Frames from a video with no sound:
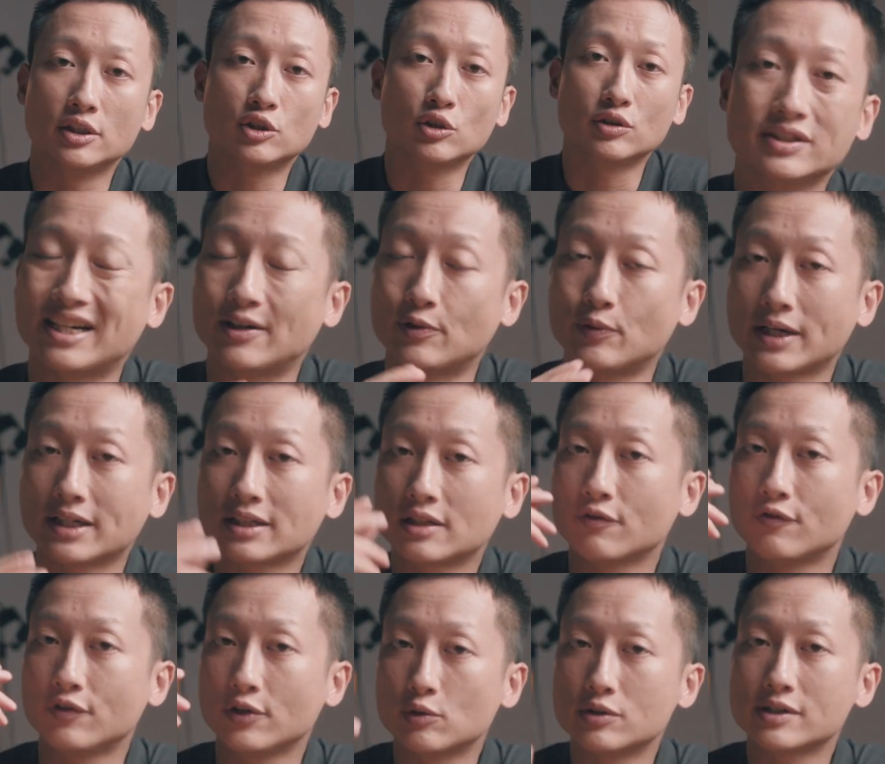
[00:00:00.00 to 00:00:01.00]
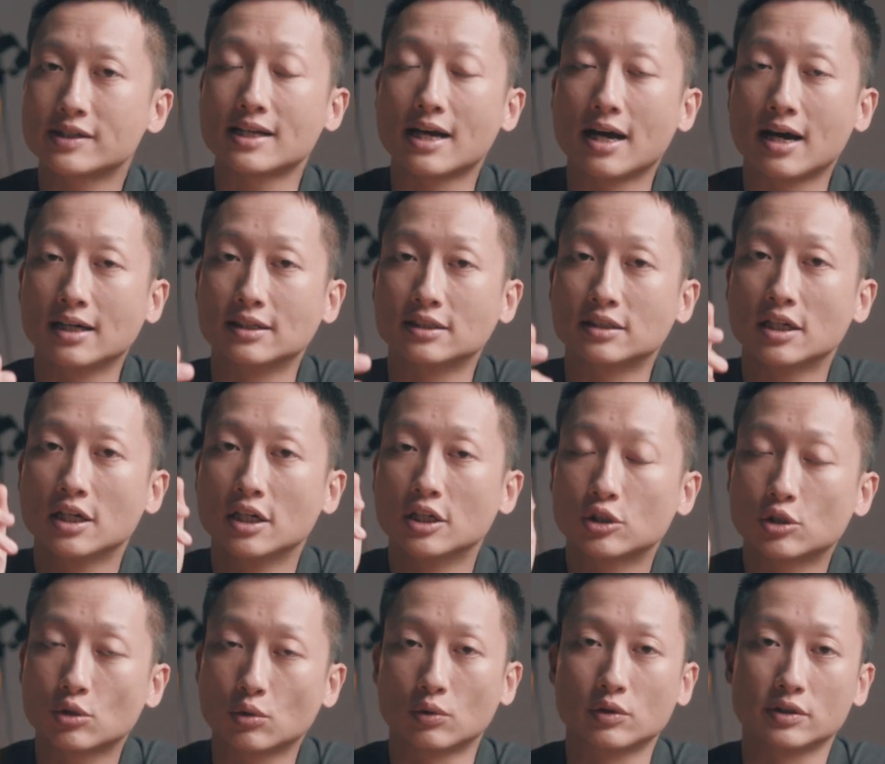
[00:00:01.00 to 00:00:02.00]
to direct the viewer's eyes
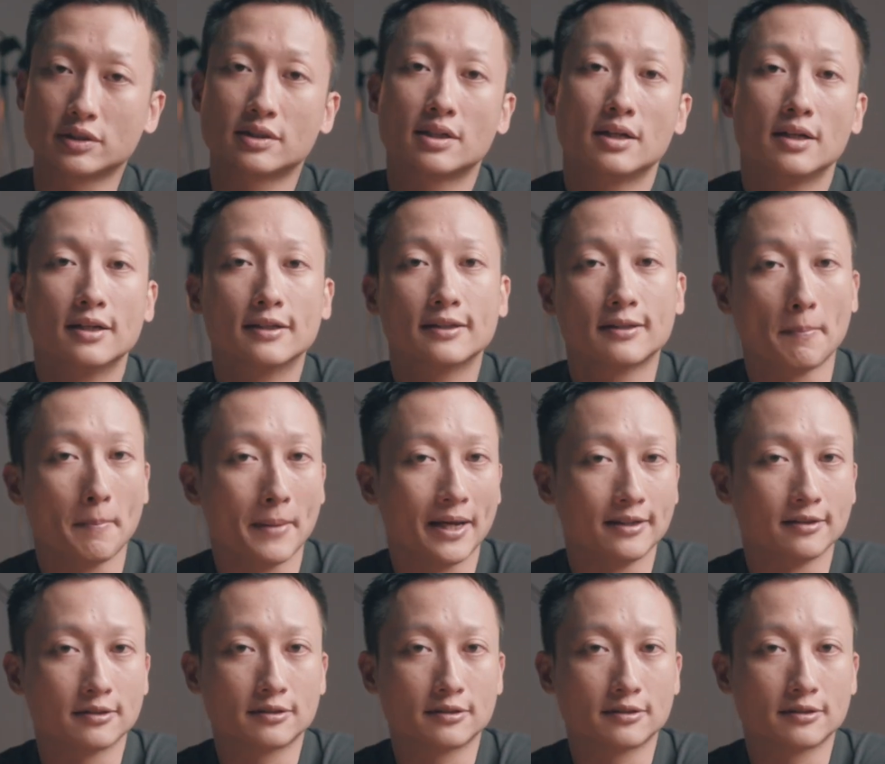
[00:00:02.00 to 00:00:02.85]
towards the main